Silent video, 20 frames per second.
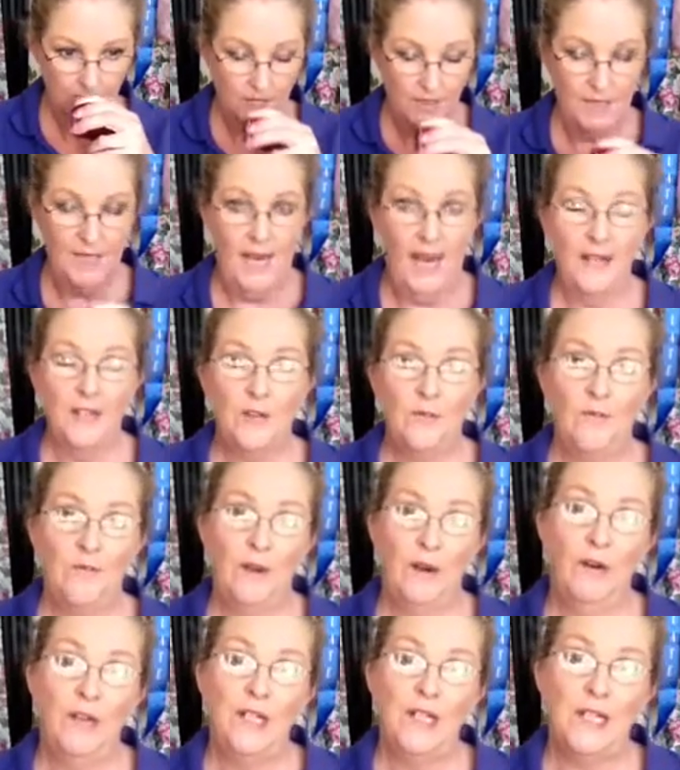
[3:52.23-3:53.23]
It has a
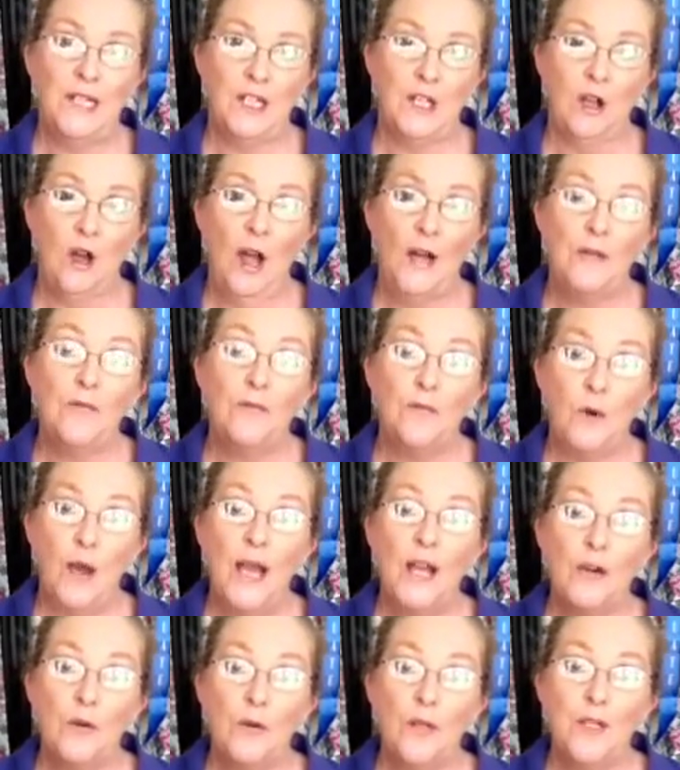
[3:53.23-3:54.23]
very slight
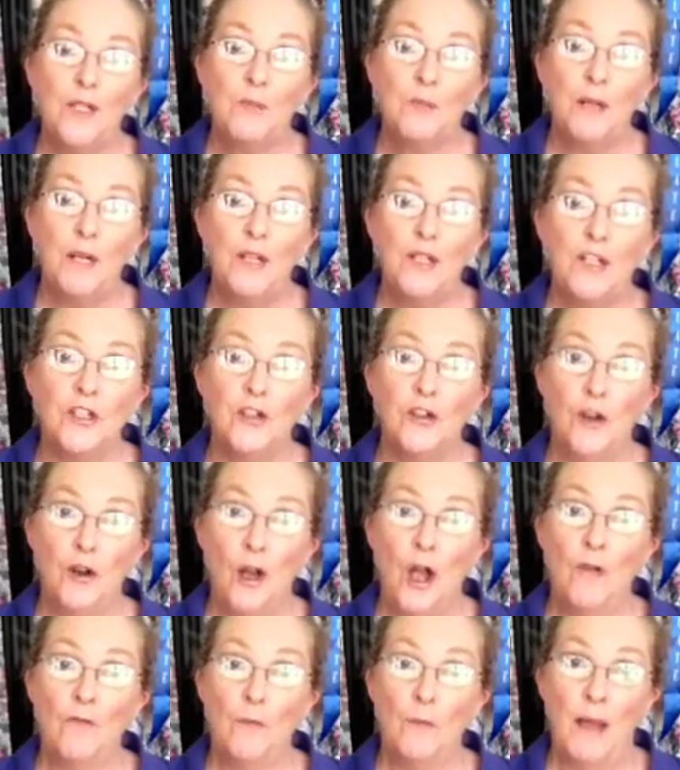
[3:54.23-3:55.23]
fragrance, but it's not
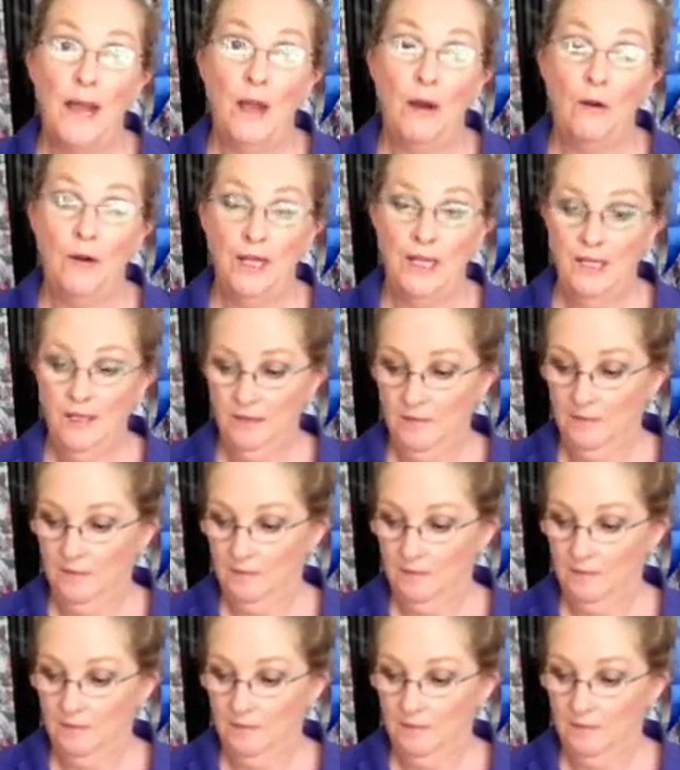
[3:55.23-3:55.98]
overbearing.